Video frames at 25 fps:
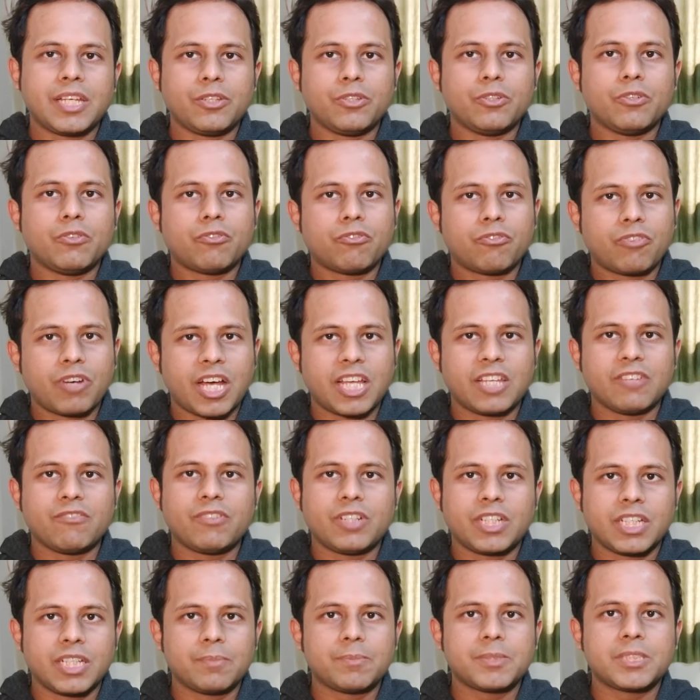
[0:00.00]
tell you
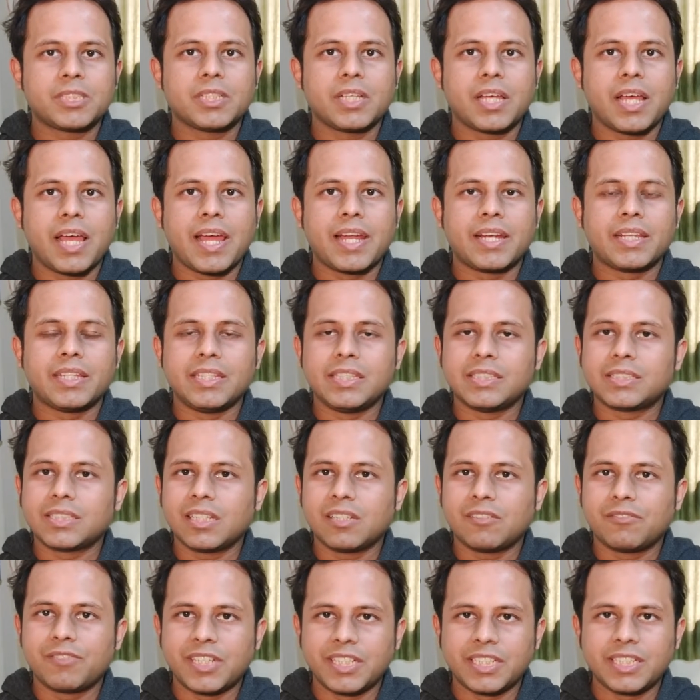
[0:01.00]
5 tips, and these
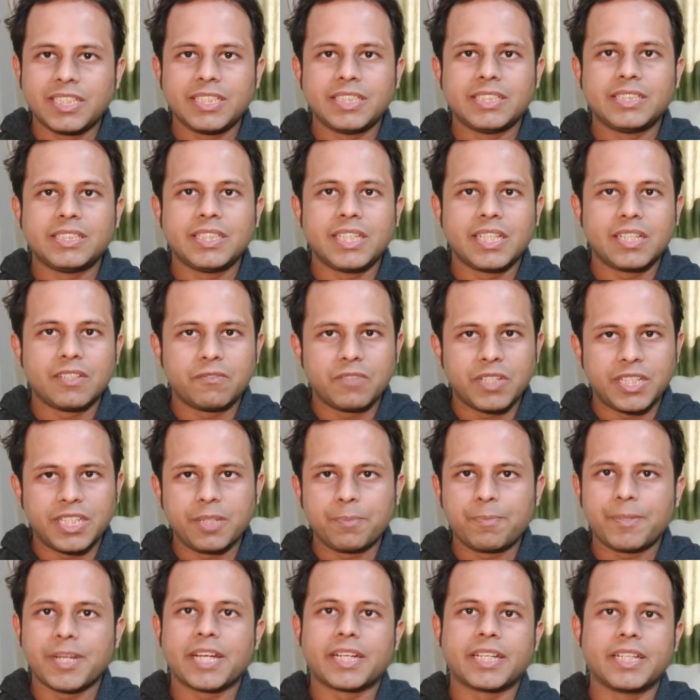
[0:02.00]
are very easy and
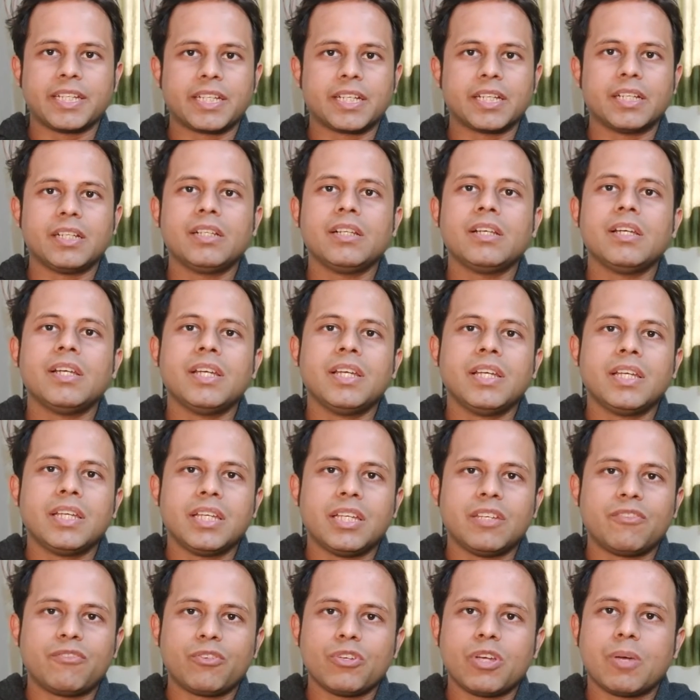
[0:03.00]
very practical.
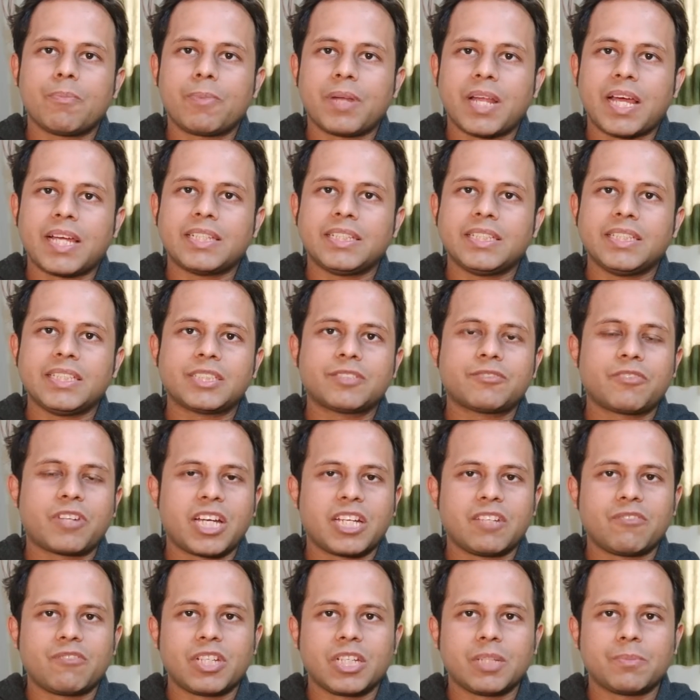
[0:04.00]
If you apply these
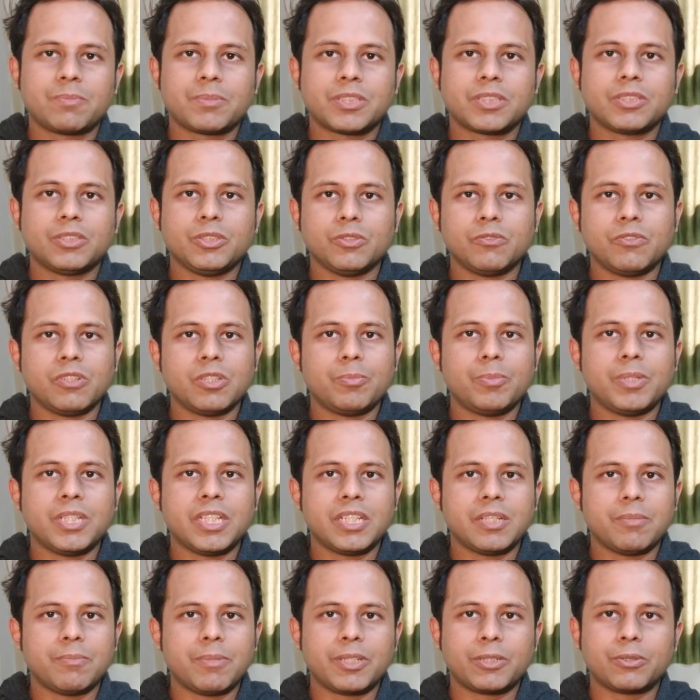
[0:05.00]
5 tips, you will
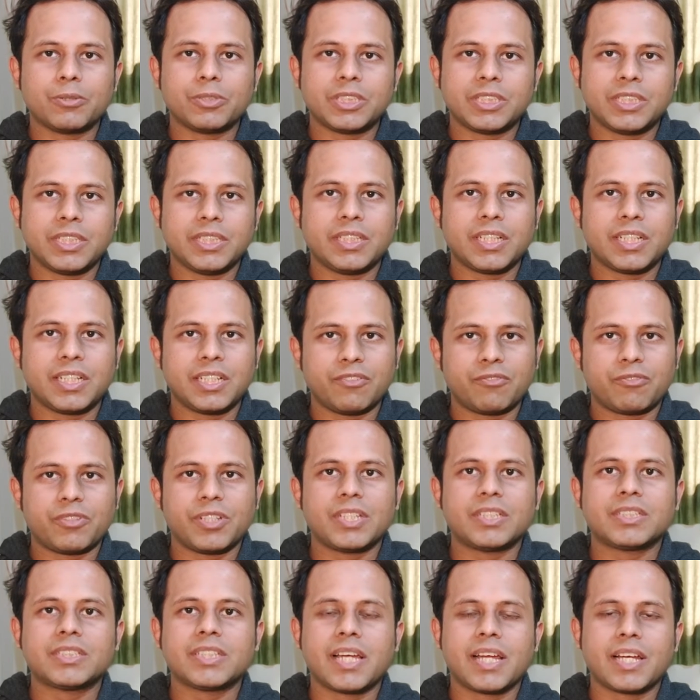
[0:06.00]
be able to see the
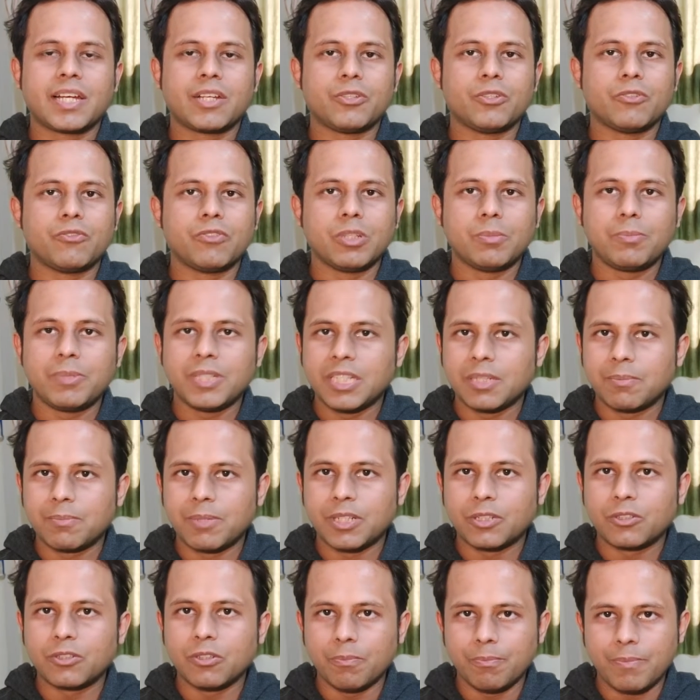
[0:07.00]
difference and you will be
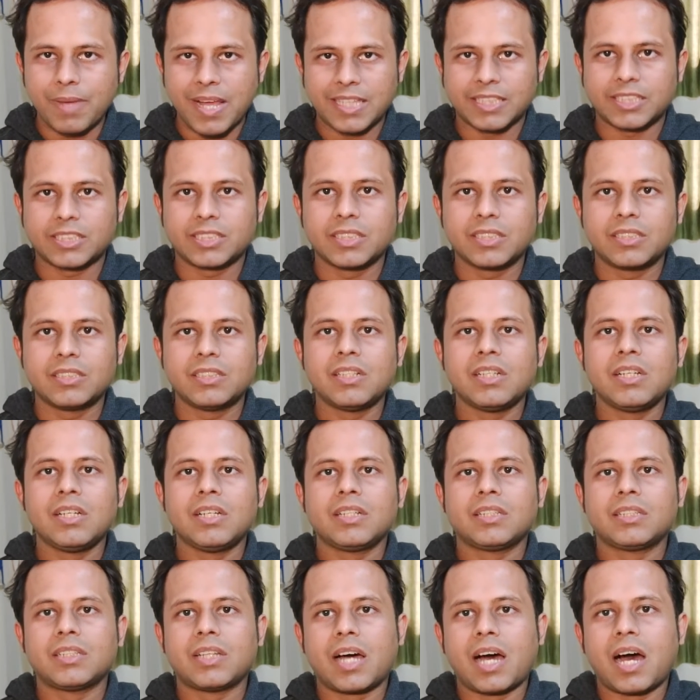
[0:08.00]
able to master
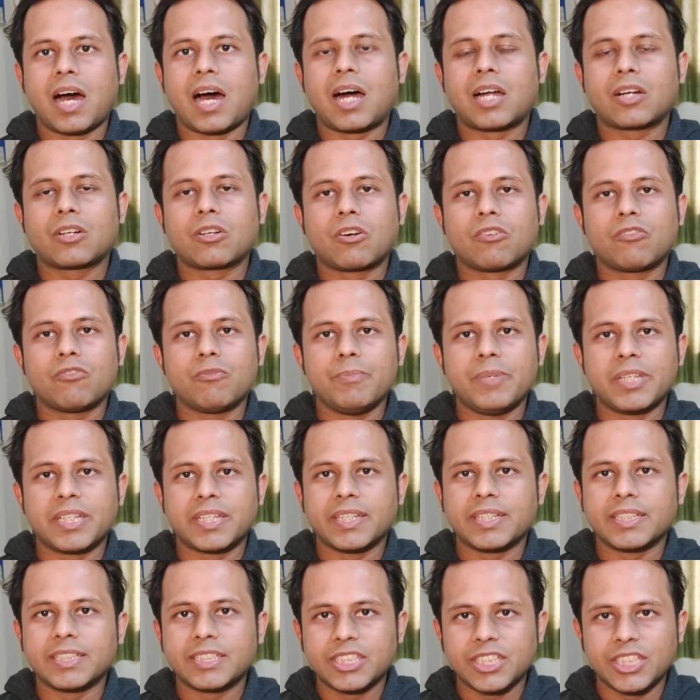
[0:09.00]
the art of
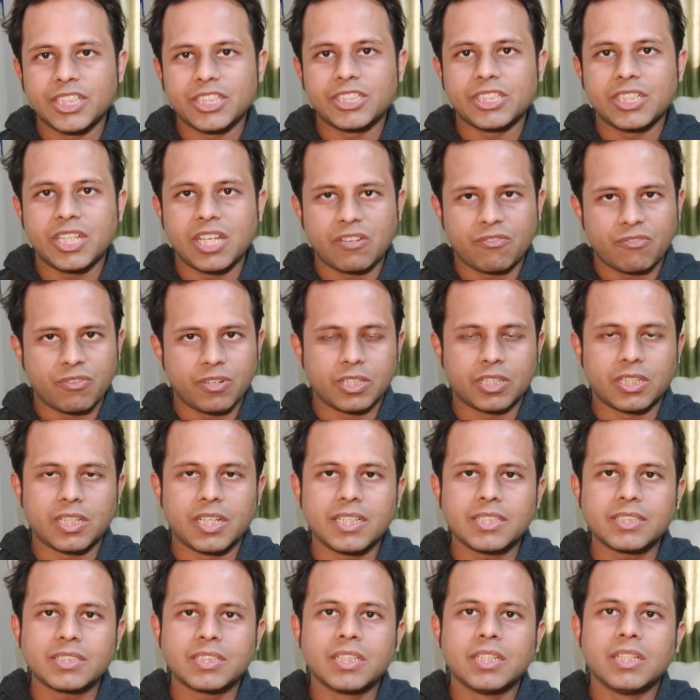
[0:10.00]
making change
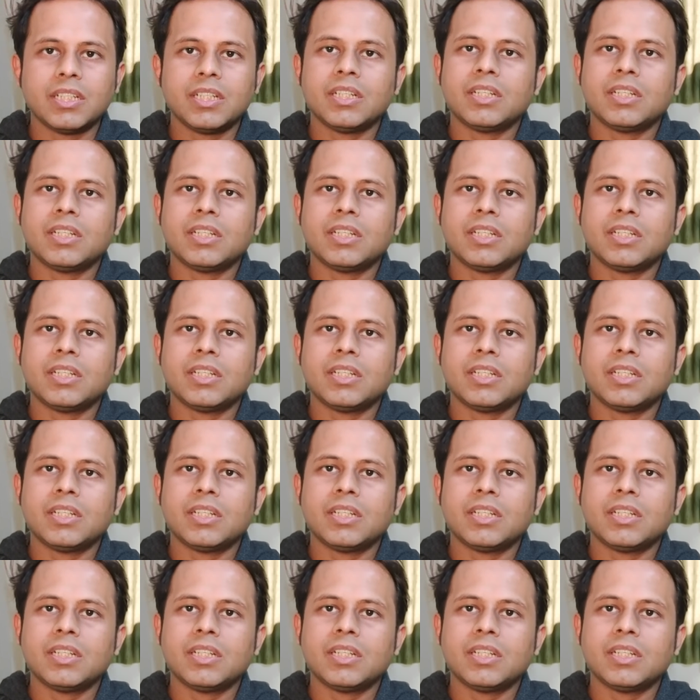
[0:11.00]
effortless.